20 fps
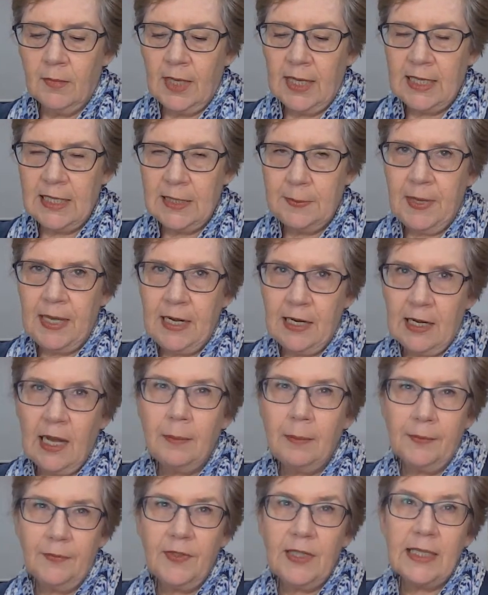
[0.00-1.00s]
It's been a
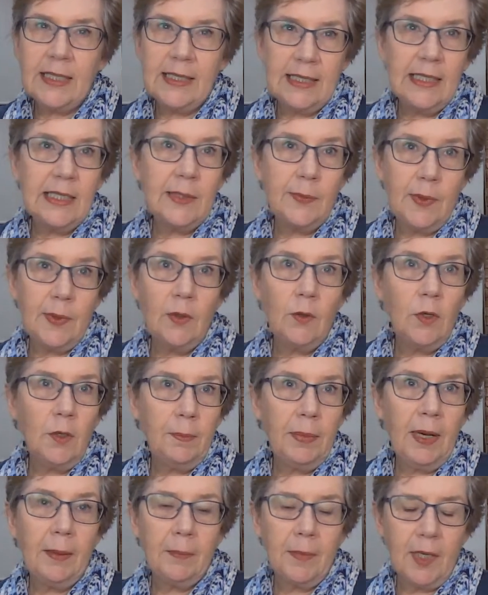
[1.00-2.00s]
couple of years since we grew
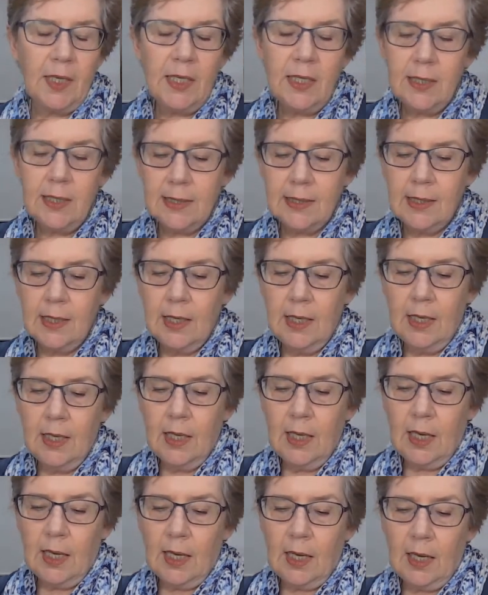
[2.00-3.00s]
pumpkins.
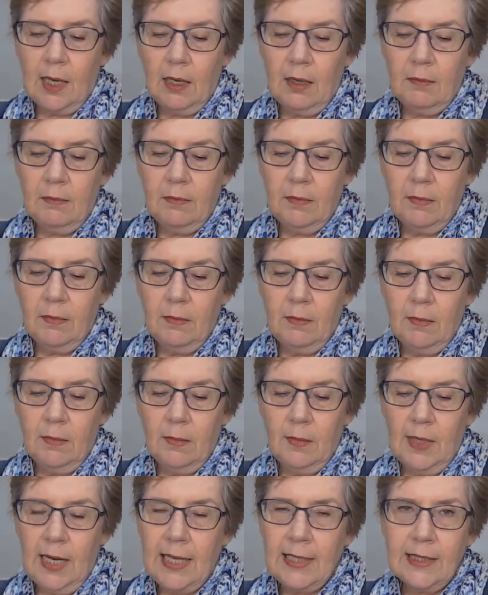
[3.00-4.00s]

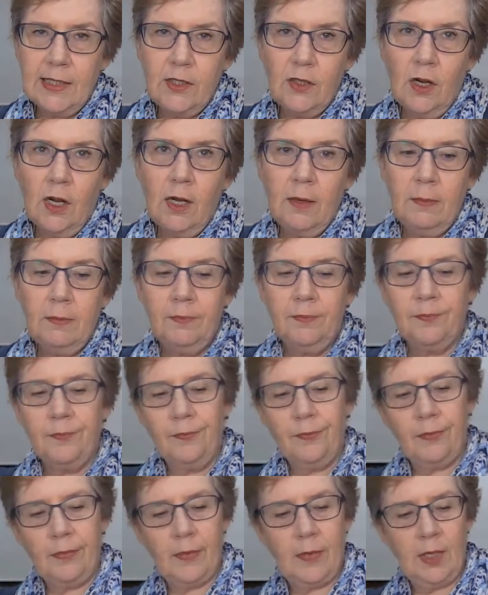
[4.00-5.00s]
last time
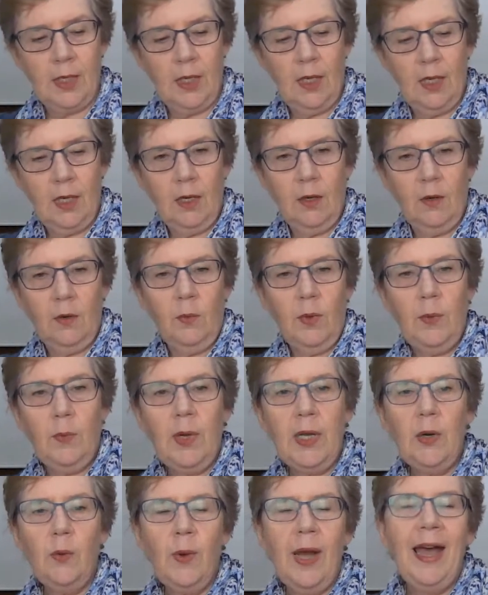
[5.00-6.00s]
we
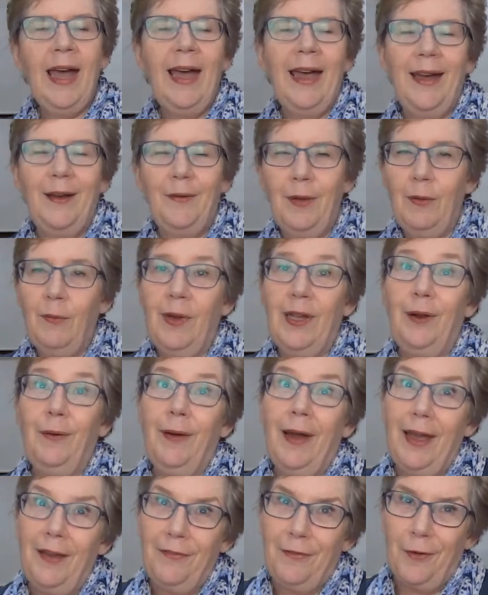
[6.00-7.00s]
went
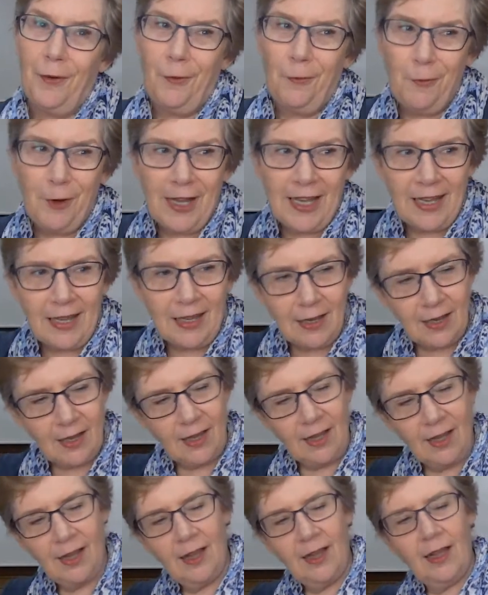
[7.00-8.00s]
away, for a week.
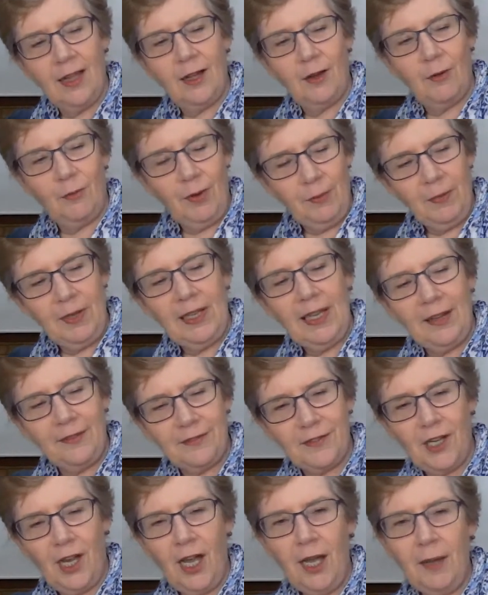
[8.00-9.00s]
When we
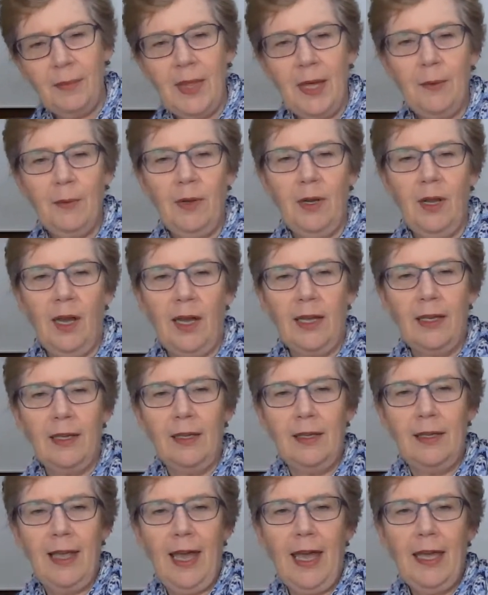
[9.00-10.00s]
left home, they were like,
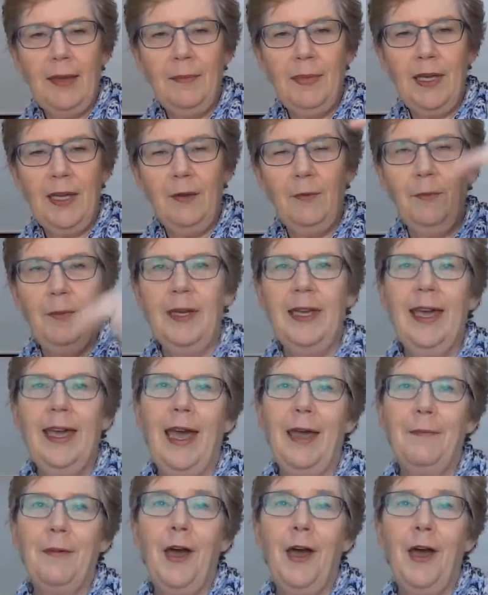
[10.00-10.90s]
yay big. When we came